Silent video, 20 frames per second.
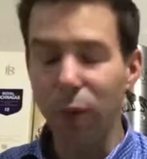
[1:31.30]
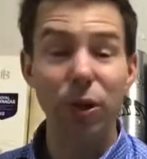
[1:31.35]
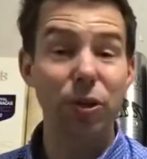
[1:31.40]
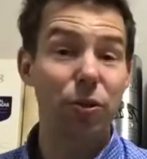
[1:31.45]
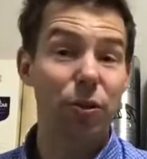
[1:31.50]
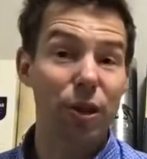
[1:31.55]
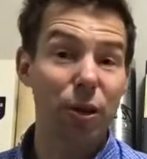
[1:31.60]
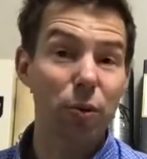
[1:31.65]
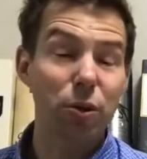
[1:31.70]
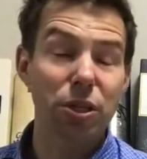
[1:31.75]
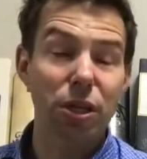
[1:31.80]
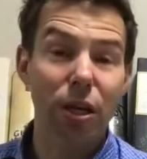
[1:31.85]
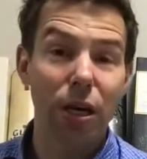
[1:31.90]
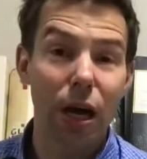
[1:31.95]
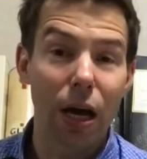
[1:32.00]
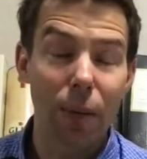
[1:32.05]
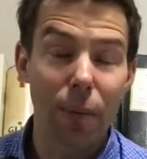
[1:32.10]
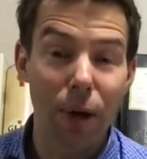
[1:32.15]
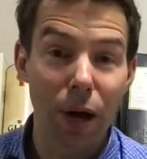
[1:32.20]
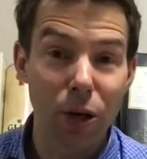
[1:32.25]
so there was
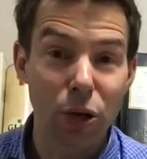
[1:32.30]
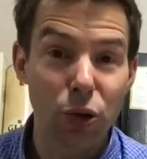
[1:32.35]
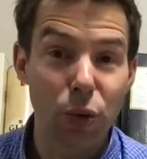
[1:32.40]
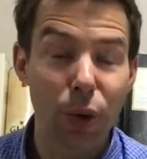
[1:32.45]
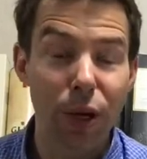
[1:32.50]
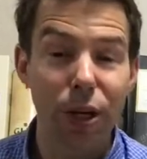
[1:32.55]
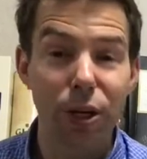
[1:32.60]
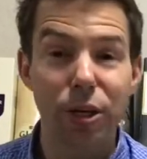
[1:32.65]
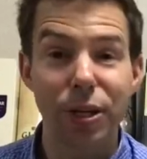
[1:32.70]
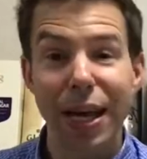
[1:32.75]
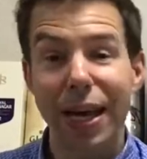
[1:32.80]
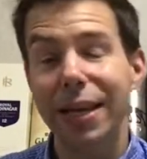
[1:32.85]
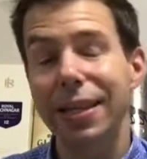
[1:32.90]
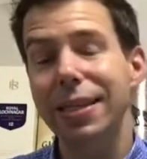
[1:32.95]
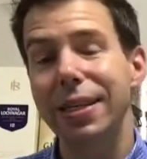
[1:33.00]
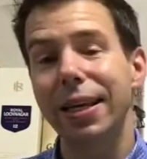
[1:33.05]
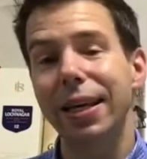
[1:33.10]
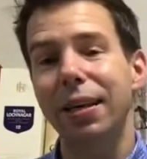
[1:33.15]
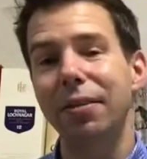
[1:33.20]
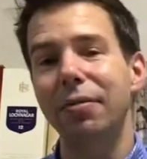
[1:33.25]
a Twitter
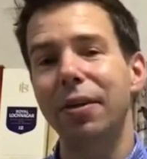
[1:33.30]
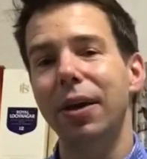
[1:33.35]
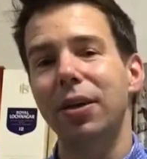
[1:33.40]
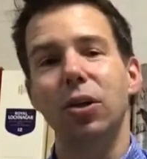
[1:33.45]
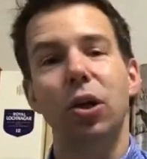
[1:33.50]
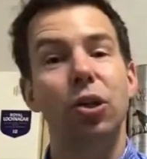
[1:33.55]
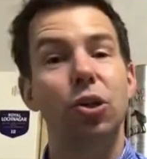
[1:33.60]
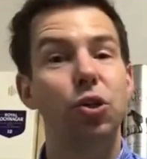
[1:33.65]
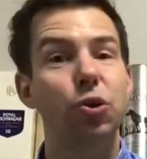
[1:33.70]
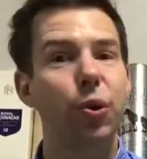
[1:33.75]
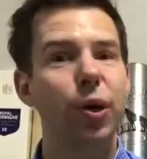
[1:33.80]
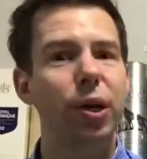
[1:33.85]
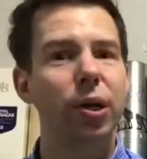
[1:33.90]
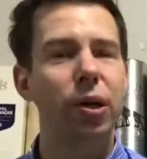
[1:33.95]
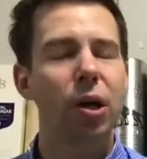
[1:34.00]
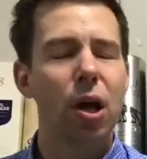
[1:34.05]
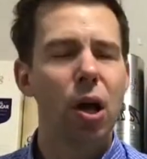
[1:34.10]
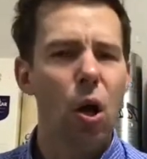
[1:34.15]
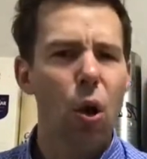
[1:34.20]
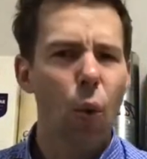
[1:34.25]
tasting event on
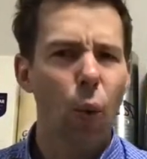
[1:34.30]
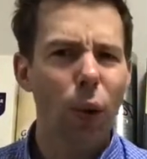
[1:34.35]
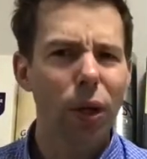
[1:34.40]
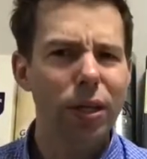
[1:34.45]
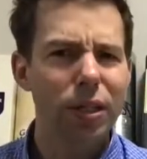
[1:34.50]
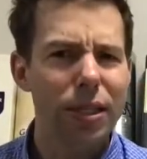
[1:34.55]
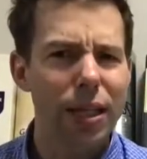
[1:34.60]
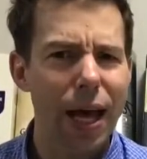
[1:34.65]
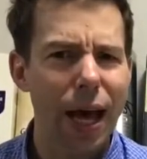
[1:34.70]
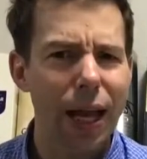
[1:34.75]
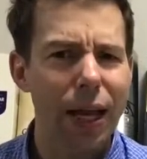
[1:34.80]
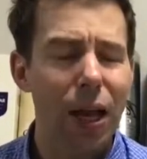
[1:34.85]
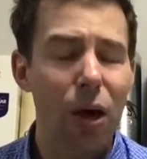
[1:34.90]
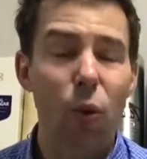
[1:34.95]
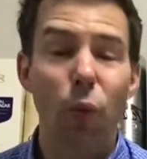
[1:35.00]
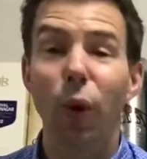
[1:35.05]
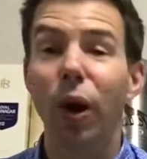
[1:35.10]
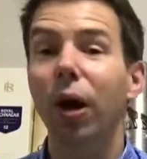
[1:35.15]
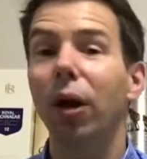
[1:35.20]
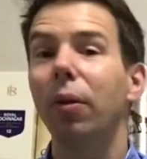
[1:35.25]
Twitter. What's that?
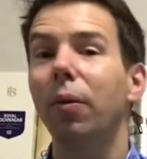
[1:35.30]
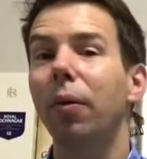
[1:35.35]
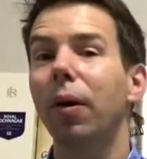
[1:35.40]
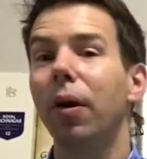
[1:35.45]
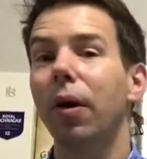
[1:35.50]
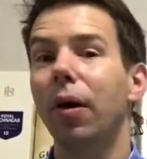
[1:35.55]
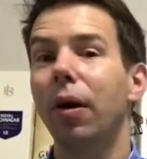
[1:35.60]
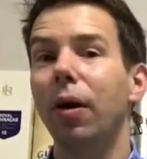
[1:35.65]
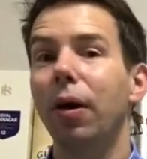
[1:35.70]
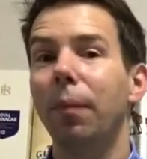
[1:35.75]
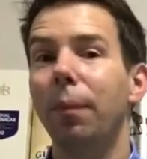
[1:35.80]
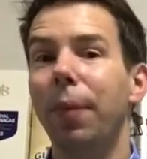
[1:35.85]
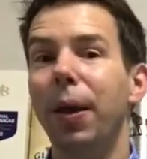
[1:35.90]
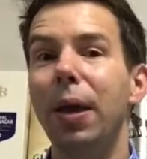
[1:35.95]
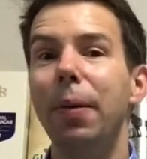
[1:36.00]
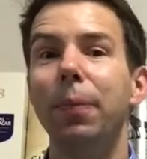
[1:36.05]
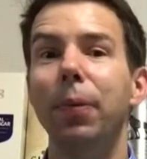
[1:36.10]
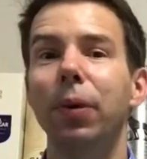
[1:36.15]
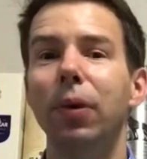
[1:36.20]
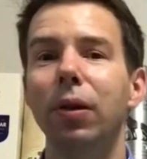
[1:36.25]
Well,
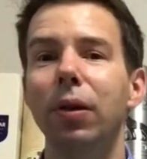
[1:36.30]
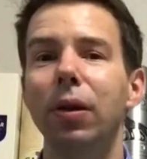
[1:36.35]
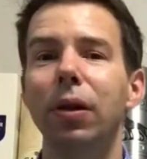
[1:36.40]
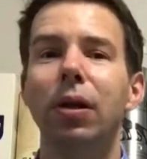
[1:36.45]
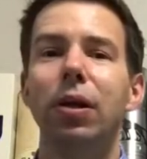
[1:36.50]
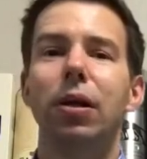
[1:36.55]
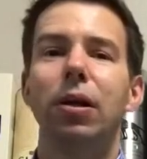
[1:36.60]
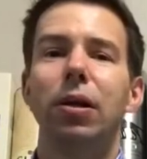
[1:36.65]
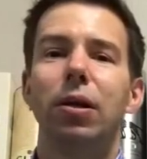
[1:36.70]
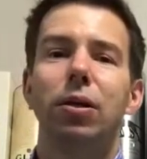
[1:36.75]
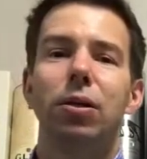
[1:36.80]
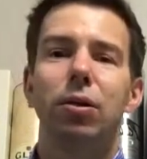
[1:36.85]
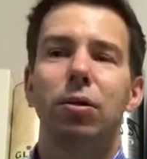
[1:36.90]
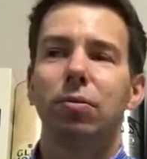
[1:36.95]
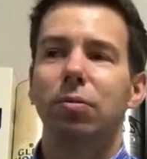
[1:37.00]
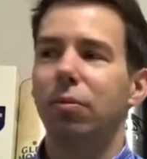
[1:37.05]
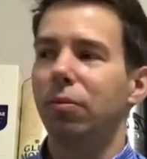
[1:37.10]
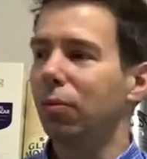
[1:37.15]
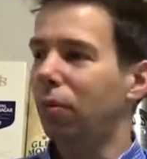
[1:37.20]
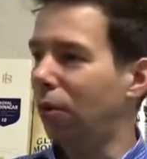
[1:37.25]
people
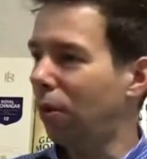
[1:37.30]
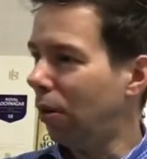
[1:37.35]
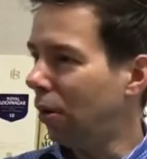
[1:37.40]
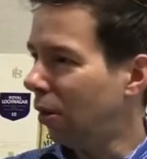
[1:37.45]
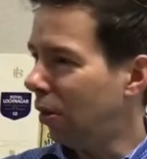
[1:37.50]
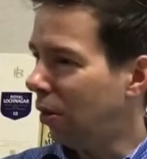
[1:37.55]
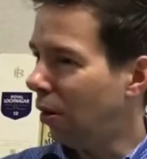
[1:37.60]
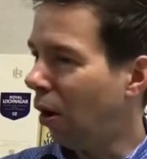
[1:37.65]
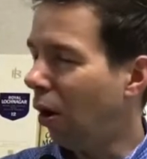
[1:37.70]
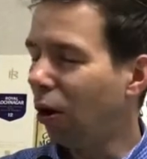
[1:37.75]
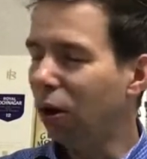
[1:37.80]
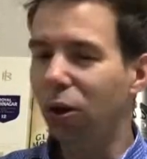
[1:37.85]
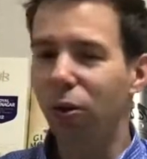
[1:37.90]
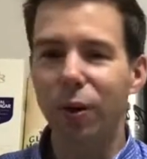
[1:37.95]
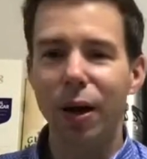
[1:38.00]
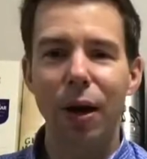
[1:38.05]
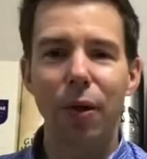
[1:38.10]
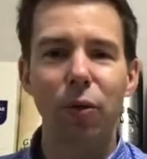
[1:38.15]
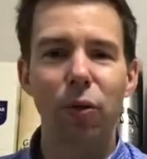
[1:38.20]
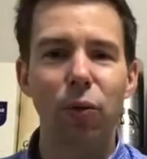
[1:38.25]
all
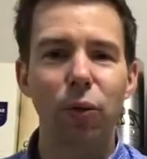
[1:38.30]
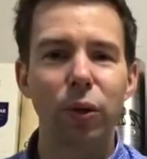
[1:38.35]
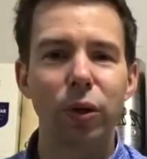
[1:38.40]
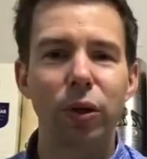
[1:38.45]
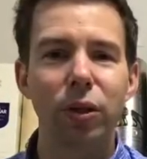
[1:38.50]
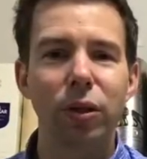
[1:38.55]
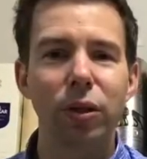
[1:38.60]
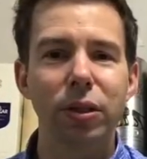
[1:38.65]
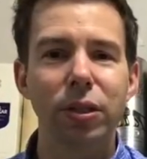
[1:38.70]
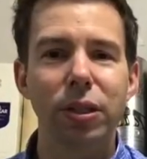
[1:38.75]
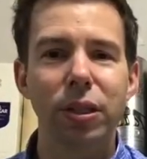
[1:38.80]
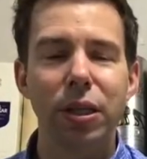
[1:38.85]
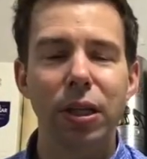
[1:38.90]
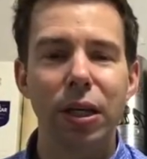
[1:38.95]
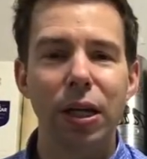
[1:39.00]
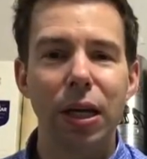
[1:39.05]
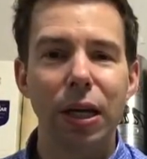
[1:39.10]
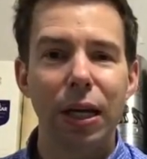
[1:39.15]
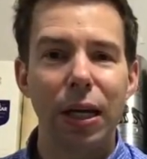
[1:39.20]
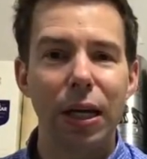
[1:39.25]
around the world
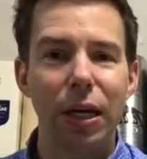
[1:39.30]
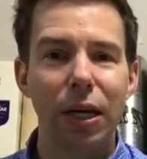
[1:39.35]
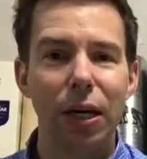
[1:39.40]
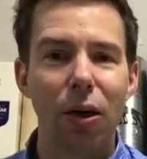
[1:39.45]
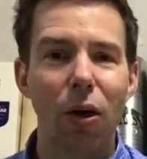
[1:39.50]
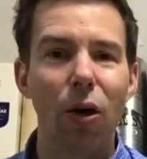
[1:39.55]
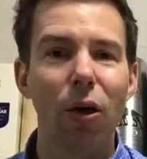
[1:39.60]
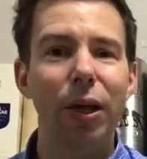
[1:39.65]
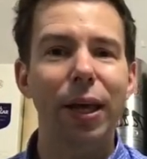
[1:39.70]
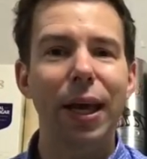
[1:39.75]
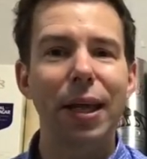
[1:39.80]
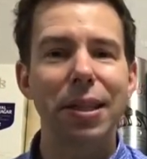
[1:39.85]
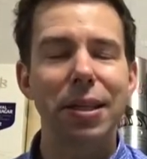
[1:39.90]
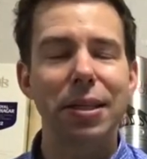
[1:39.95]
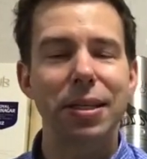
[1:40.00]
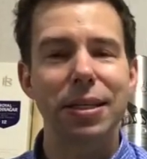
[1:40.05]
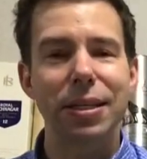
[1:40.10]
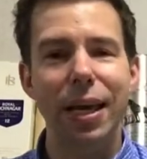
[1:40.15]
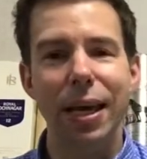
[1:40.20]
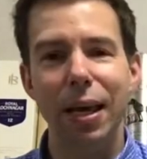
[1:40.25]
all get
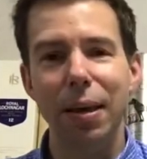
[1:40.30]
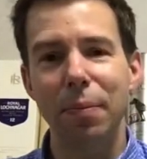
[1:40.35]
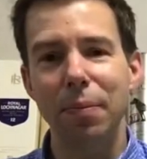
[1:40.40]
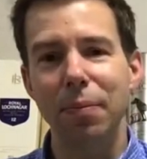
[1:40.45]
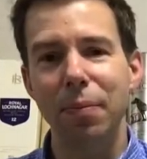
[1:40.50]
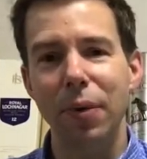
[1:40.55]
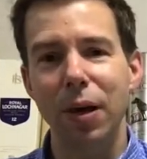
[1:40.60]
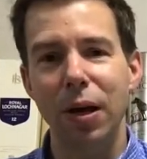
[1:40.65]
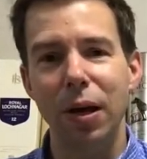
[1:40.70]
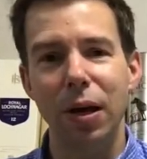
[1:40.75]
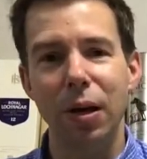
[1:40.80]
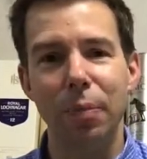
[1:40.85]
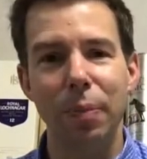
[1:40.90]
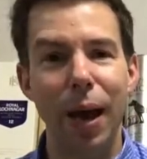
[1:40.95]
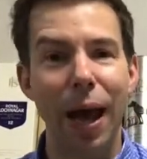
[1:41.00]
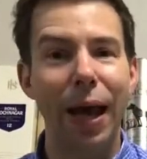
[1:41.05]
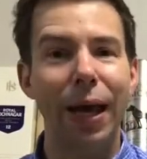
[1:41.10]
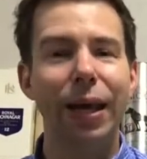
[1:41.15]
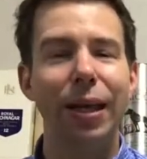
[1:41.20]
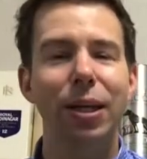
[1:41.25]
the same
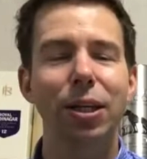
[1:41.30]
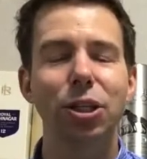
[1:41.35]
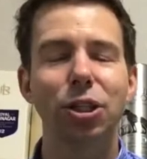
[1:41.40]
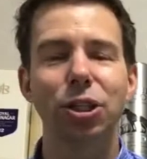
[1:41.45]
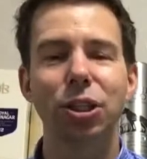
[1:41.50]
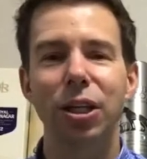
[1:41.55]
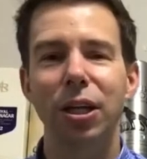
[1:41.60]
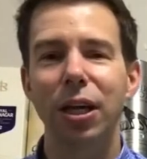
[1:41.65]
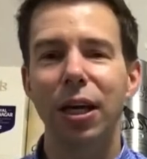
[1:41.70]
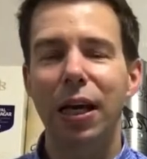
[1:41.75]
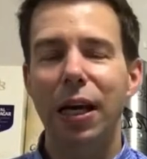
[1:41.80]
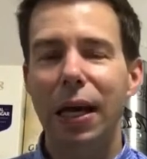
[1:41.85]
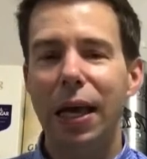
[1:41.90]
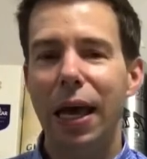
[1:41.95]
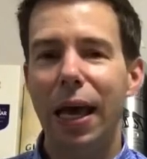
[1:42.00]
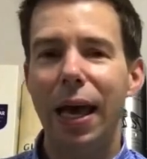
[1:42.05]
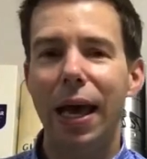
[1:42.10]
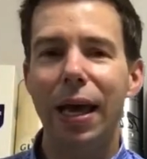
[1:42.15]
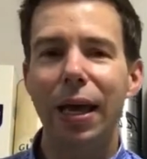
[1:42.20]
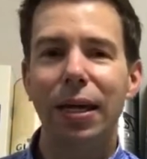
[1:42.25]
package,
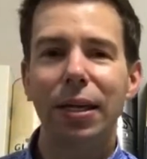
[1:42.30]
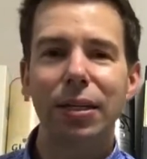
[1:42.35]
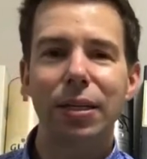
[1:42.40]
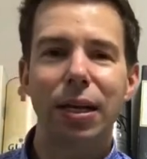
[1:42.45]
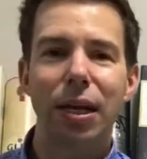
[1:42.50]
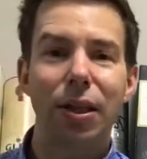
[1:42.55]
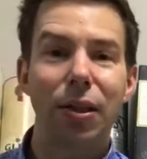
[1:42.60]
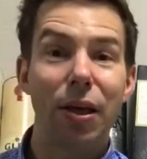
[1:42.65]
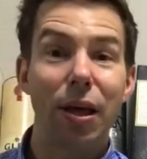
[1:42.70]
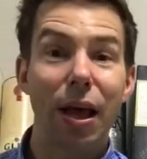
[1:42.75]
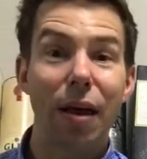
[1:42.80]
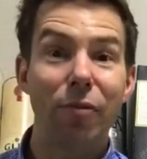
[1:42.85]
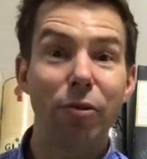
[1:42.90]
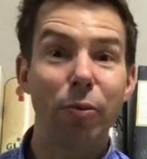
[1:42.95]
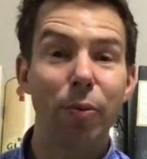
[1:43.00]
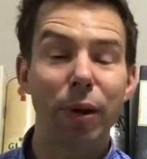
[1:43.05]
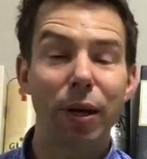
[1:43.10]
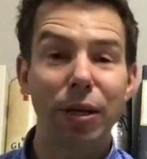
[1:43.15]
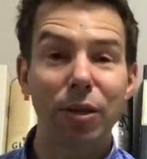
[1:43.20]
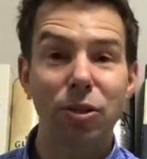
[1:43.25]
and
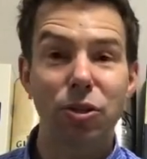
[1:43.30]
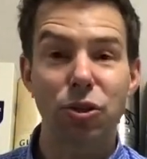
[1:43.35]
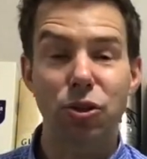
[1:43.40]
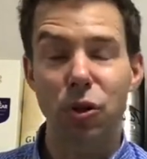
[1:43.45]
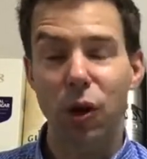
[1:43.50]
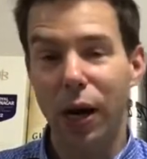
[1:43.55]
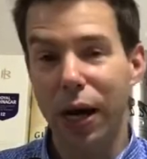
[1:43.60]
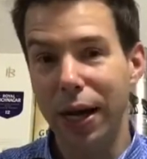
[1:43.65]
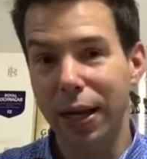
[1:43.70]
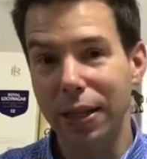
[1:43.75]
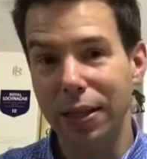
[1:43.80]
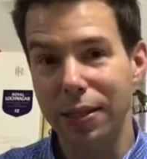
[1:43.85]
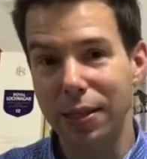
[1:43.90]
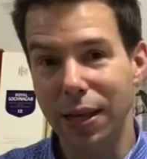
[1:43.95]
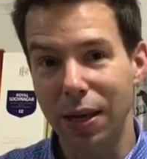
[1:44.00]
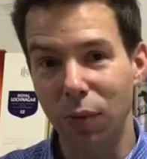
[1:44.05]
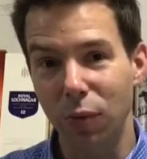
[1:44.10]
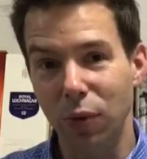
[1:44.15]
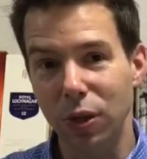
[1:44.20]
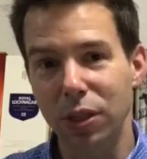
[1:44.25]
everybody's trying the
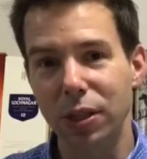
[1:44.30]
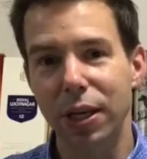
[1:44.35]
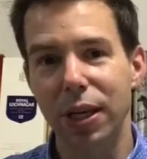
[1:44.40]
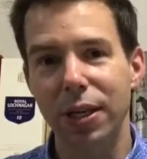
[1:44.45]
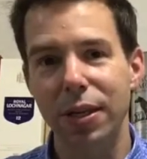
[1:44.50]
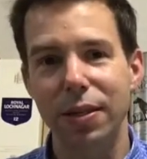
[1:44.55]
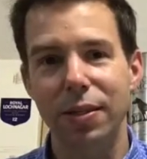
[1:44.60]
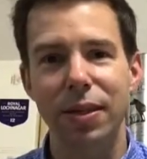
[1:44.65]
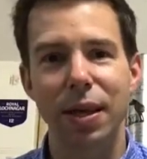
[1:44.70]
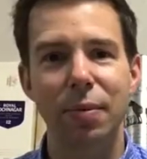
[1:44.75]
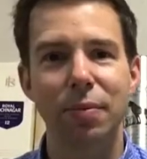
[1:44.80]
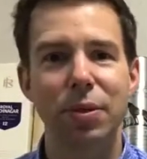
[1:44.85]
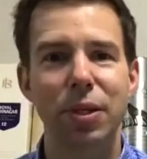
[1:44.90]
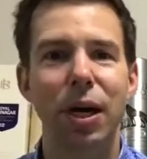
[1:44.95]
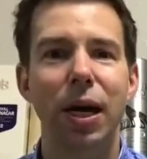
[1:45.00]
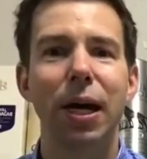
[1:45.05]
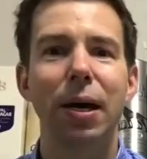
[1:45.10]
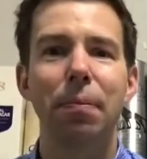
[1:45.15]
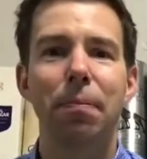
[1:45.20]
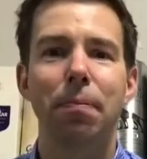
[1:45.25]
same whiskey at the same
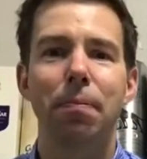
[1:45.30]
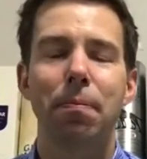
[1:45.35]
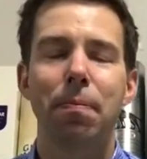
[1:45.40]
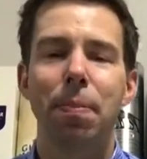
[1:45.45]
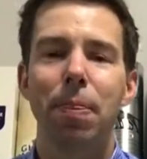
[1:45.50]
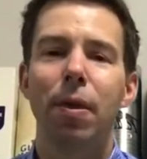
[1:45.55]
time,